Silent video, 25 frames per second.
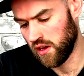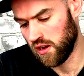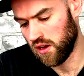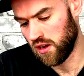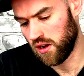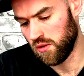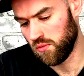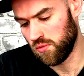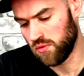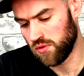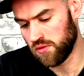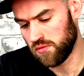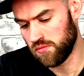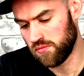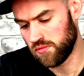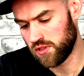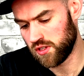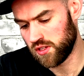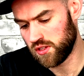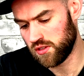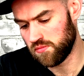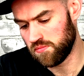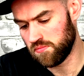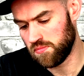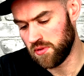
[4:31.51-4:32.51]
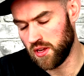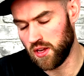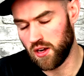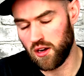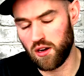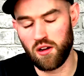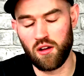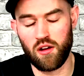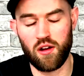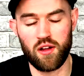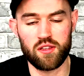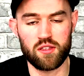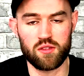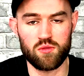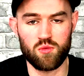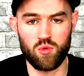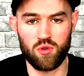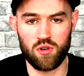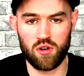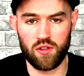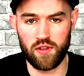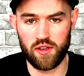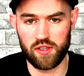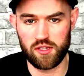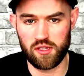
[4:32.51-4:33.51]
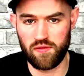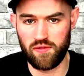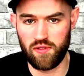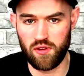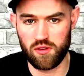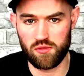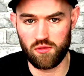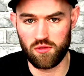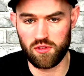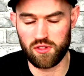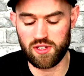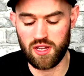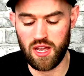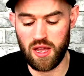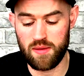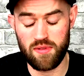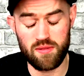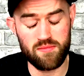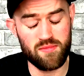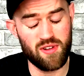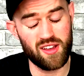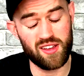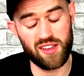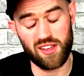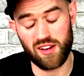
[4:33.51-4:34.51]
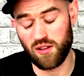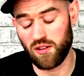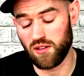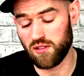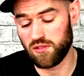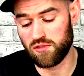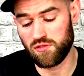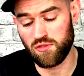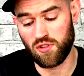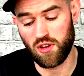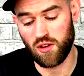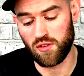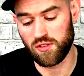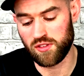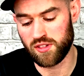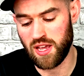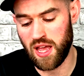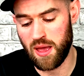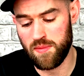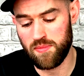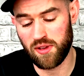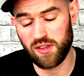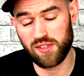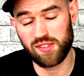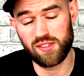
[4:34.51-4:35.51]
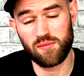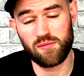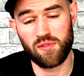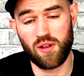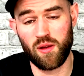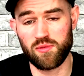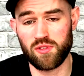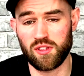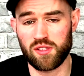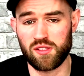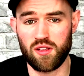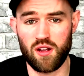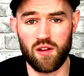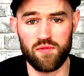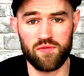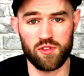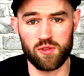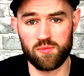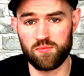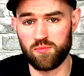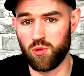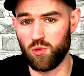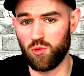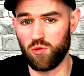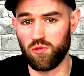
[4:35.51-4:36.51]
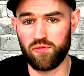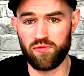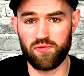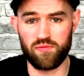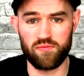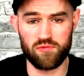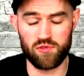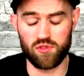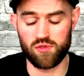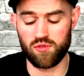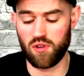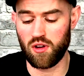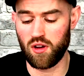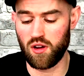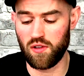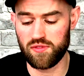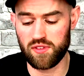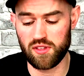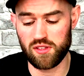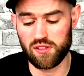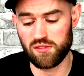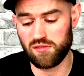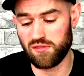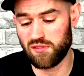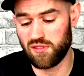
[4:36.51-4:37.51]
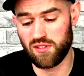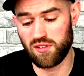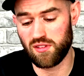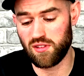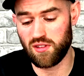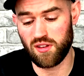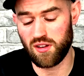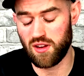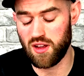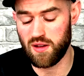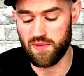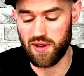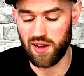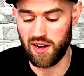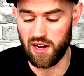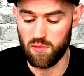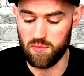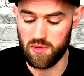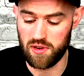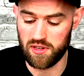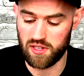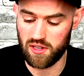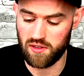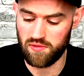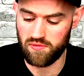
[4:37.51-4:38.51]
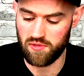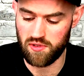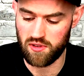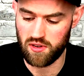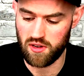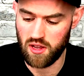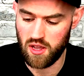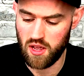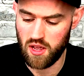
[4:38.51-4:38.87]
I wouldn't be inclined to order this if it was on tap. I might try it on tap, because sometimes the stuff that's pulled draft just can come out a little bit different.